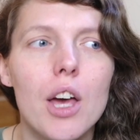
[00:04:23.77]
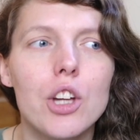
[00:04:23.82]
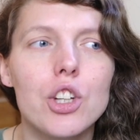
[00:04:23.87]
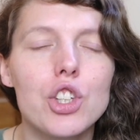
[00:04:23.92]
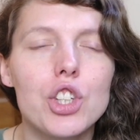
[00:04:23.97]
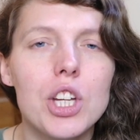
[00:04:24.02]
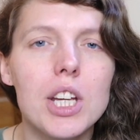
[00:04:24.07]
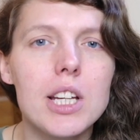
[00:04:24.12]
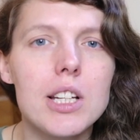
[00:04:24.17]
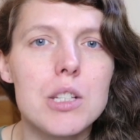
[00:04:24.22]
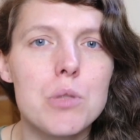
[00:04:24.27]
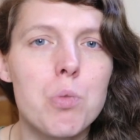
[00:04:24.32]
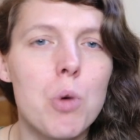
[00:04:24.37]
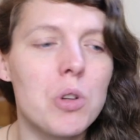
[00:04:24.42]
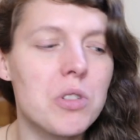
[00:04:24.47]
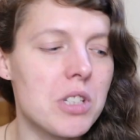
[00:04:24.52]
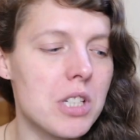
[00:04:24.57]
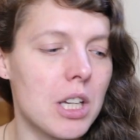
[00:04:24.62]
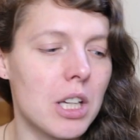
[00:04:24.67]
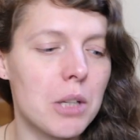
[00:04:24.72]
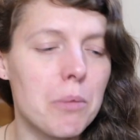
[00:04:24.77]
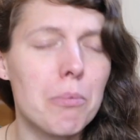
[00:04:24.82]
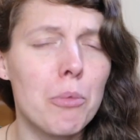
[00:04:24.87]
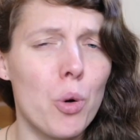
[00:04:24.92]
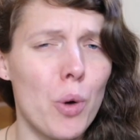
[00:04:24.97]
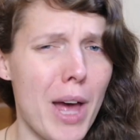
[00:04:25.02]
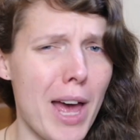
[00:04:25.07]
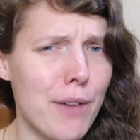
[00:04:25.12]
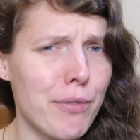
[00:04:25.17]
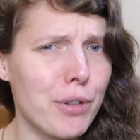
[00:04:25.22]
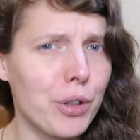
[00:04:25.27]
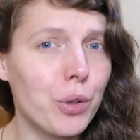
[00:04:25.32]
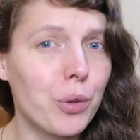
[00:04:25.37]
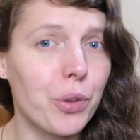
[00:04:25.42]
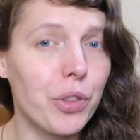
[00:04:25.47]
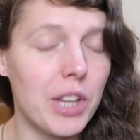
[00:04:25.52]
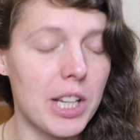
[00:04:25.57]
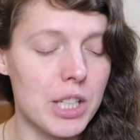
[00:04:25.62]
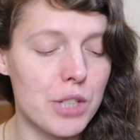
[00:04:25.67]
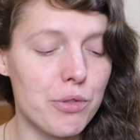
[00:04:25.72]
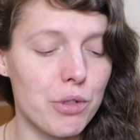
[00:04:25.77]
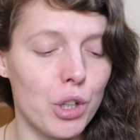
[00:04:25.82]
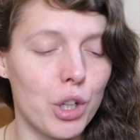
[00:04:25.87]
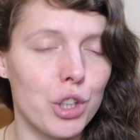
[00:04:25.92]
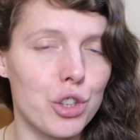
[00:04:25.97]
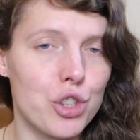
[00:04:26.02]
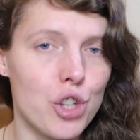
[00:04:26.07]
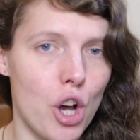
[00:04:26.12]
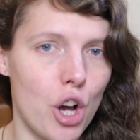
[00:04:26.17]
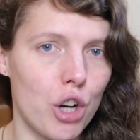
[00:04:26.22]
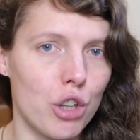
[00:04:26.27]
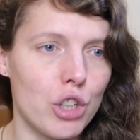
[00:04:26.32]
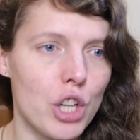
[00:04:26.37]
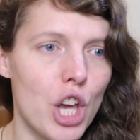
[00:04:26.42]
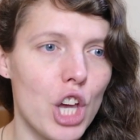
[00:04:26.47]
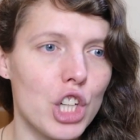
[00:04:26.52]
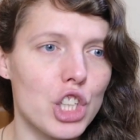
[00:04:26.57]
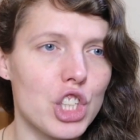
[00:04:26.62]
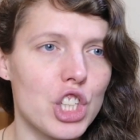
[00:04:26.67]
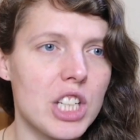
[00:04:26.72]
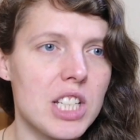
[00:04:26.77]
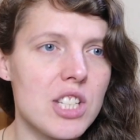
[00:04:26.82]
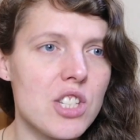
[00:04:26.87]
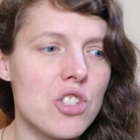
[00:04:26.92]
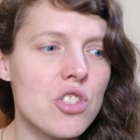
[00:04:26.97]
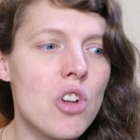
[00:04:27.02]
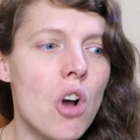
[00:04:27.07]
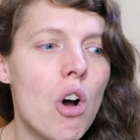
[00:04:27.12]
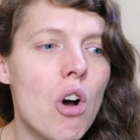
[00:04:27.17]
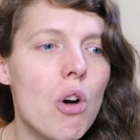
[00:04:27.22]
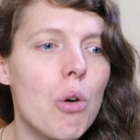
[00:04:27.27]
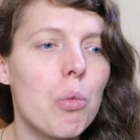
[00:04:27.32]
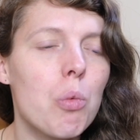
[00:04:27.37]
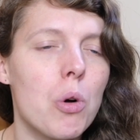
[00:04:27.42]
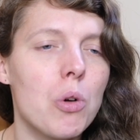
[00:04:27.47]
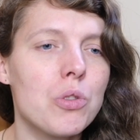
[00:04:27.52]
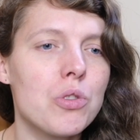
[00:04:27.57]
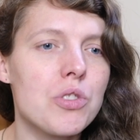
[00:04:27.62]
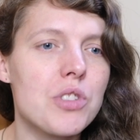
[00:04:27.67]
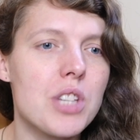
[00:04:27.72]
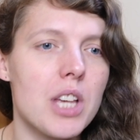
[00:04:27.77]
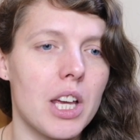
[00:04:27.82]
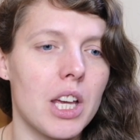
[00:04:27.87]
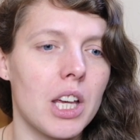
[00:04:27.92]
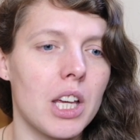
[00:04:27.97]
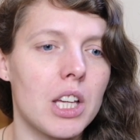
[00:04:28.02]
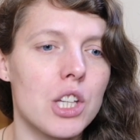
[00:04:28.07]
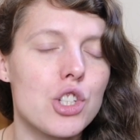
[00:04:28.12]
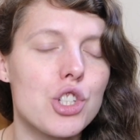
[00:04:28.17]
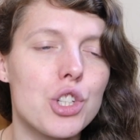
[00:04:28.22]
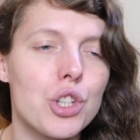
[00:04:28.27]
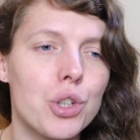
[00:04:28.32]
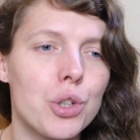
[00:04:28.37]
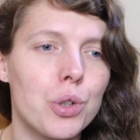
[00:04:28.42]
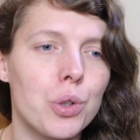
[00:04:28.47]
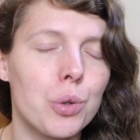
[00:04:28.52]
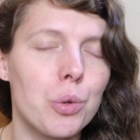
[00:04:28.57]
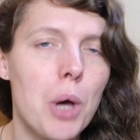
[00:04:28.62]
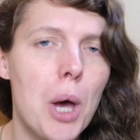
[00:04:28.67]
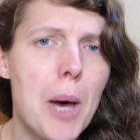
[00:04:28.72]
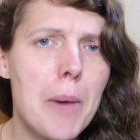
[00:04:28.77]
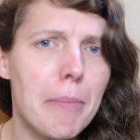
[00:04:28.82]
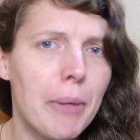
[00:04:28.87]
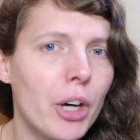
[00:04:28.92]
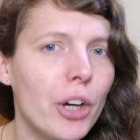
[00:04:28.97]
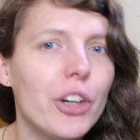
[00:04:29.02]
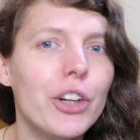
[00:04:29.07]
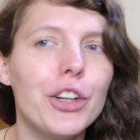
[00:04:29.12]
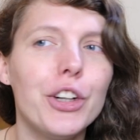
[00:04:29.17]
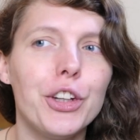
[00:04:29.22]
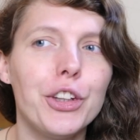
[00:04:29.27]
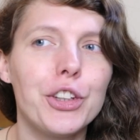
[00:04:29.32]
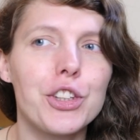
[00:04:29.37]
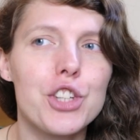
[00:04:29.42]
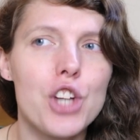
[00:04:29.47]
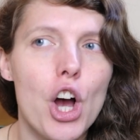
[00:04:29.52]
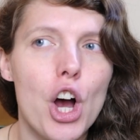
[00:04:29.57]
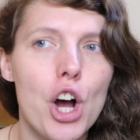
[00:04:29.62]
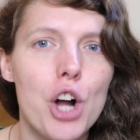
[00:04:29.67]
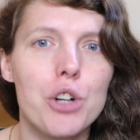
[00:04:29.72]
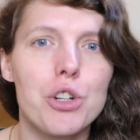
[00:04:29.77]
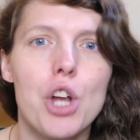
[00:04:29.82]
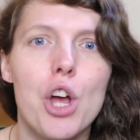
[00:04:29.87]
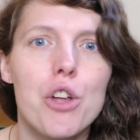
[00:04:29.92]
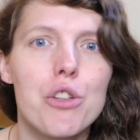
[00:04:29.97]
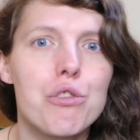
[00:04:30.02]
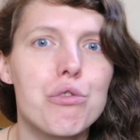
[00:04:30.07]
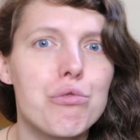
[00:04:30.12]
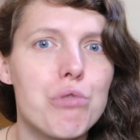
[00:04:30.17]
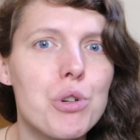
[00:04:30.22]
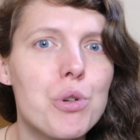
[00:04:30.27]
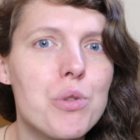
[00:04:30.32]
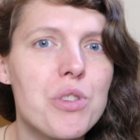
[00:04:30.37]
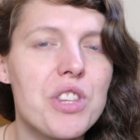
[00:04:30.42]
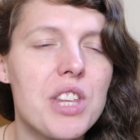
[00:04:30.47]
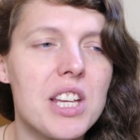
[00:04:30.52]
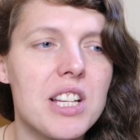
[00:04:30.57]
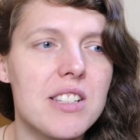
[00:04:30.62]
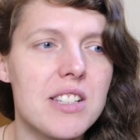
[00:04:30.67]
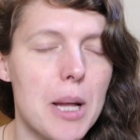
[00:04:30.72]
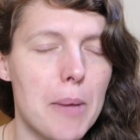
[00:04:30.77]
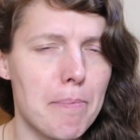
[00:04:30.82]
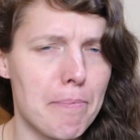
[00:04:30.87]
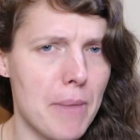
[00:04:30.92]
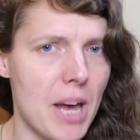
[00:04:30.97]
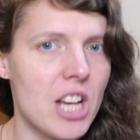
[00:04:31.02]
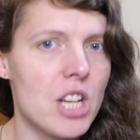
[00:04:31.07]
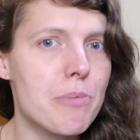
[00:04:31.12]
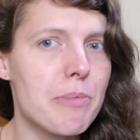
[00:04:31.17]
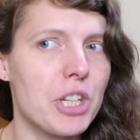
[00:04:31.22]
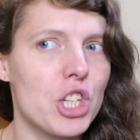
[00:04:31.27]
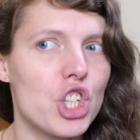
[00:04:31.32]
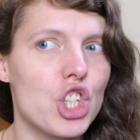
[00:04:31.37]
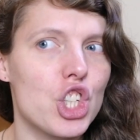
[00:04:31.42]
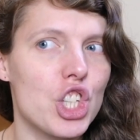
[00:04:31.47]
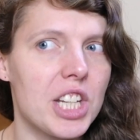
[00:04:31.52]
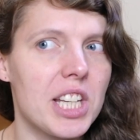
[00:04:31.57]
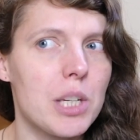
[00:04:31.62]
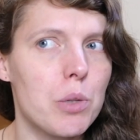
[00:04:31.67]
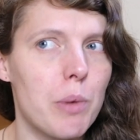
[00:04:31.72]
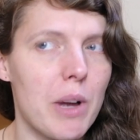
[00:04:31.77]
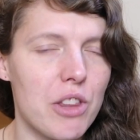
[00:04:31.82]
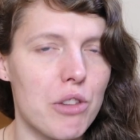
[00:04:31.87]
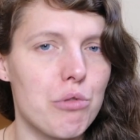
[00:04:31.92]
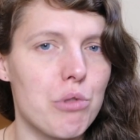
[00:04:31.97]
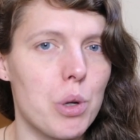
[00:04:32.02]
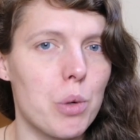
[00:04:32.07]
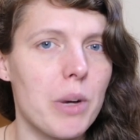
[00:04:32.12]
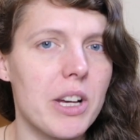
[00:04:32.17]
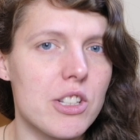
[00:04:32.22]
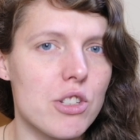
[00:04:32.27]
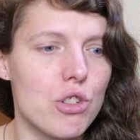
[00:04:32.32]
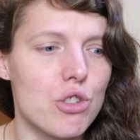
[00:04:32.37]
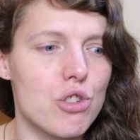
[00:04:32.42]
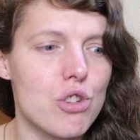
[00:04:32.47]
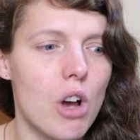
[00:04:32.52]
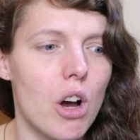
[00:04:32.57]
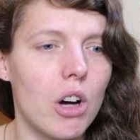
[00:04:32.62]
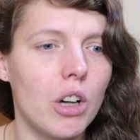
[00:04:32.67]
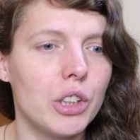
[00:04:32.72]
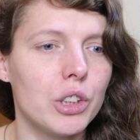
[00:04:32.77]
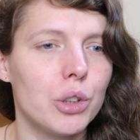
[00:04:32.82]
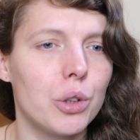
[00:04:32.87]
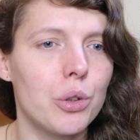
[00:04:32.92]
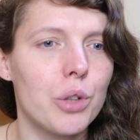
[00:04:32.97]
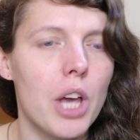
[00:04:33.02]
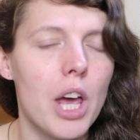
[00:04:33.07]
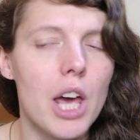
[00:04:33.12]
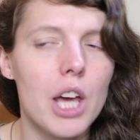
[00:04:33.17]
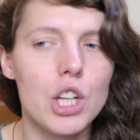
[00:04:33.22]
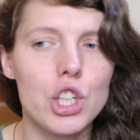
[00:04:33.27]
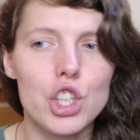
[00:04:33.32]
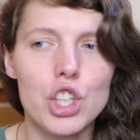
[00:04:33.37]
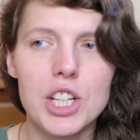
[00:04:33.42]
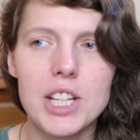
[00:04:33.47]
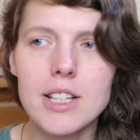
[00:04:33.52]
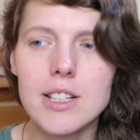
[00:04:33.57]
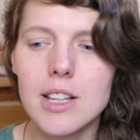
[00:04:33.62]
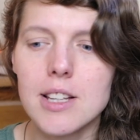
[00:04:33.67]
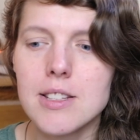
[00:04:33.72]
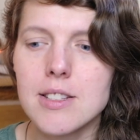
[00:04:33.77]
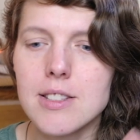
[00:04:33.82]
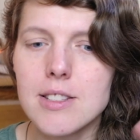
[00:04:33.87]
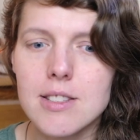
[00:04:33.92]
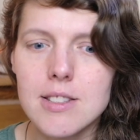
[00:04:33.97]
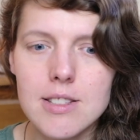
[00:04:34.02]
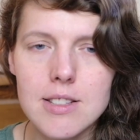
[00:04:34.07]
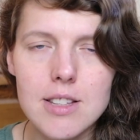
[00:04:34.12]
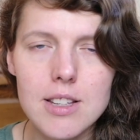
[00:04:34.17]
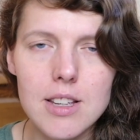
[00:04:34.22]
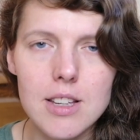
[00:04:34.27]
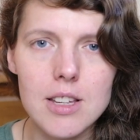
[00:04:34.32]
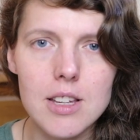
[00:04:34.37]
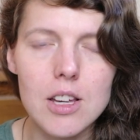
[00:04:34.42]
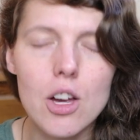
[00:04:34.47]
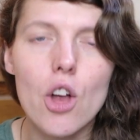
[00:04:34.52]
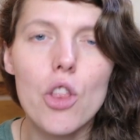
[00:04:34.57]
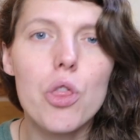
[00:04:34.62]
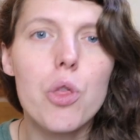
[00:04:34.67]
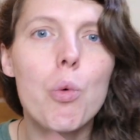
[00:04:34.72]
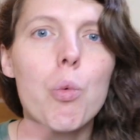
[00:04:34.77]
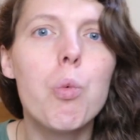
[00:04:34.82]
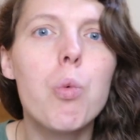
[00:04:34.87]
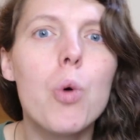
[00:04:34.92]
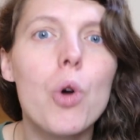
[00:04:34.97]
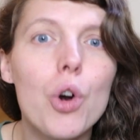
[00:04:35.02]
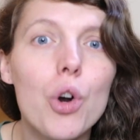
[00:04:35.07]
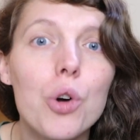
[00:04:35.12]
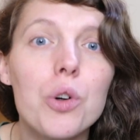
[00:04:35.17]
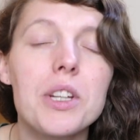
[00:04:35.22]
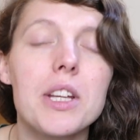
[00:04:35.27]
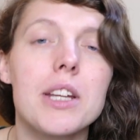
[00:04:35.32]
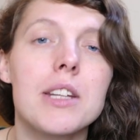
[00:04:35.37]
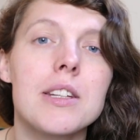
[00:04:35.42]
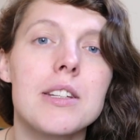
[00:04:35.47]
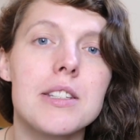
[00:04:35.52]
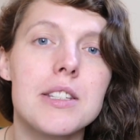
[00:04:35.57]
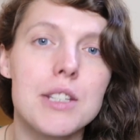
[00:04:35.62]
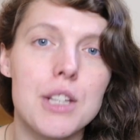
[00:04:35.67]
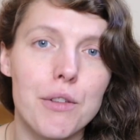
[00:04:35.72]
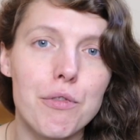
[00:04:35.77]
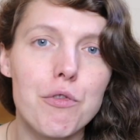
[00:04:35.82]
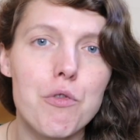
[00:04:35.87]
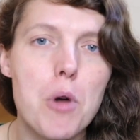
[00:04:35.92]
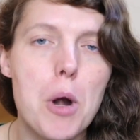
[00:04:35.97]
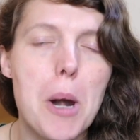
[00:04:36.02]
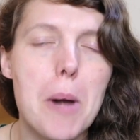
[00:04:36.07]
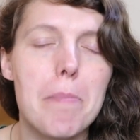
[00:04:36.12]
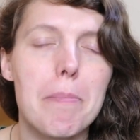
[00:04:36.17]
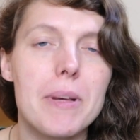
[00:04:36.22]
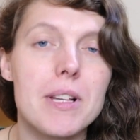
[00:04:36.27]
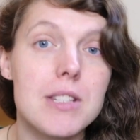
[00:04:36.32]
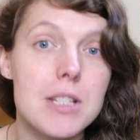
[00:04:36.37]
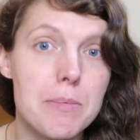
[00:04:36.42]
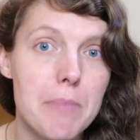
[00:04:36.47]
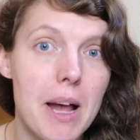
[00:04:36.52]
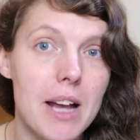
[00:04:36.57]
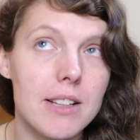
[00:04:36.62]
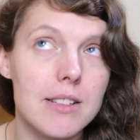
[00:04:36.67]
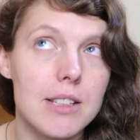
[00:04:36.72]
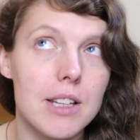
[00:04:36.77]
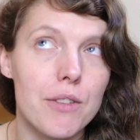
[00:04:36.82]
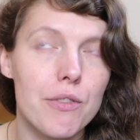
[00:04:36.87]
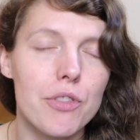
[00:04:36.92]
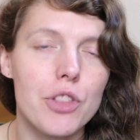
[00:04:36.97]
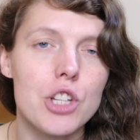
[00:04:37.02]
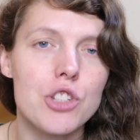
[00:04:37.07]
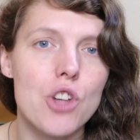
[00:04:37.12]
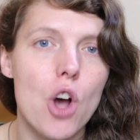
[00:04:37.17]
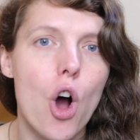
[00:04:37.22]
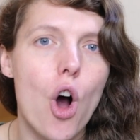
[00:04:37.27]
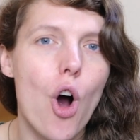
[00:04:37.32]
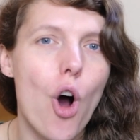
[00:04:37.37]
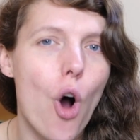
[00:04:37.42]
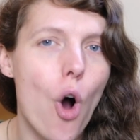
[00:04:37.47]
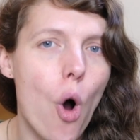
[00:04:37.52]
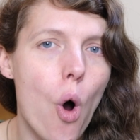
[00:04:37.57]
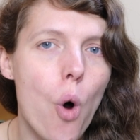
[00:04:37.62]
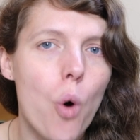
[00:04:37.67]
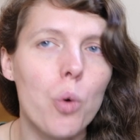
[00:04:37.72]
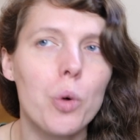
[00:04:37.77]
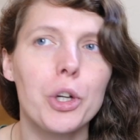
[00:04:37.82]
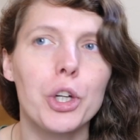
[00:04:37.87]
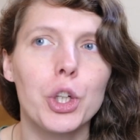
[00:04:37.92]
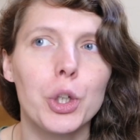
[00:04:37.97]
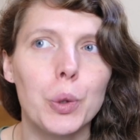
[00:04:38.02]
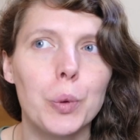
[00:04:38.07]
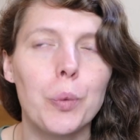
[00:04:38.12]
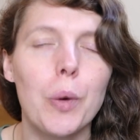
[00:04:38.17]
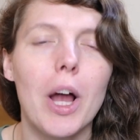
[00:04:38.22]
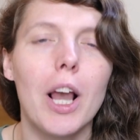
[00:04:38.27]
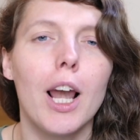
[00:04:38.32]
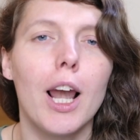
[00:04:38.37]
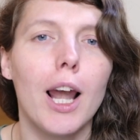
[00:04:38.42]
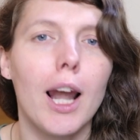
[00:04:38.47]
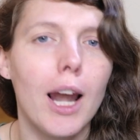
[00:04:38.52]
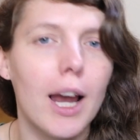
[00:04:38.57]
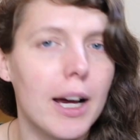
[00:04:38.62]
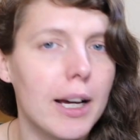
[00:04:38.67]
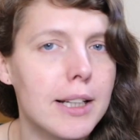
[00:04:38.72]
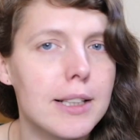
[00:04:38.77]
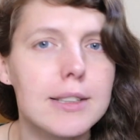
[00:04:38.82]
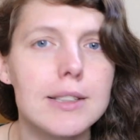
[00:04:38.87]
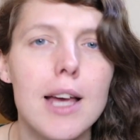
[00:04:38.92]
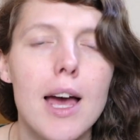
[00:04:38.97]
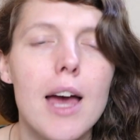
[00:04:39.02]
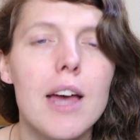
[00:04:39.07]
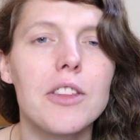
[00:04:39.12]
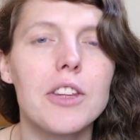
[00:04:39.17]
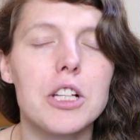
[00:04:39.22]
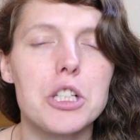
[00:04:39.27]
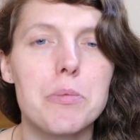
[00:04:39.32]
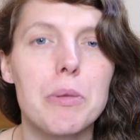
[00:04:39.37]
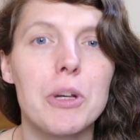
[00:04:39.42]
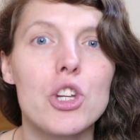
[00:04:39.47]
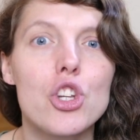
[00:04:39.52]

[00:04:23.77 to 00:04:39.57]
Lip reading: She is wanting more ethical things for her child. She's not wanting to put her child through things that maybe she went through as a child. She can see the world in a different perspective. There's a whole new light that's been